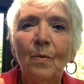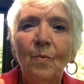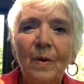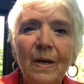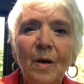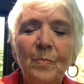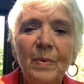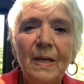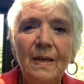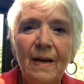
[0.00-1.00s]
We are
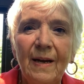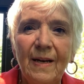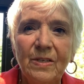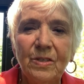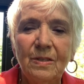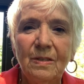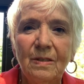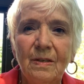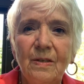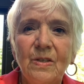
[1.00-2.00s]
being asked
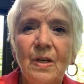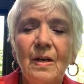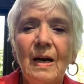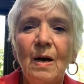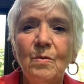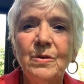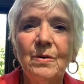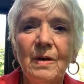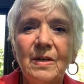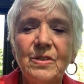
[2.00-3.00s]
to
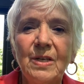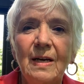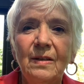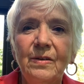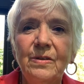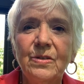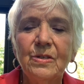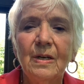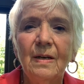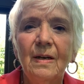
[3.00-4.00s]
counter our
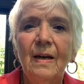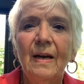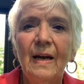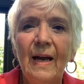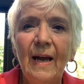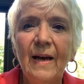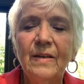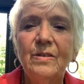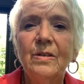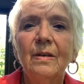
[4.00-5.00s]
silence
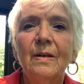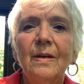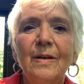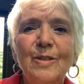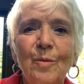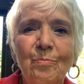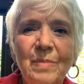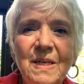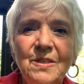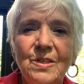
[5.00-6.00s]
and to
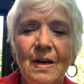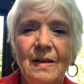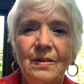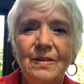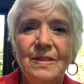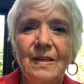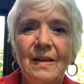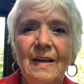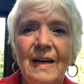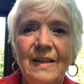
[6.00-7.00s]
be silent
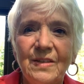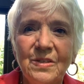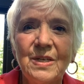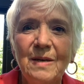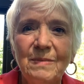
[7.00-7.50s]
at the same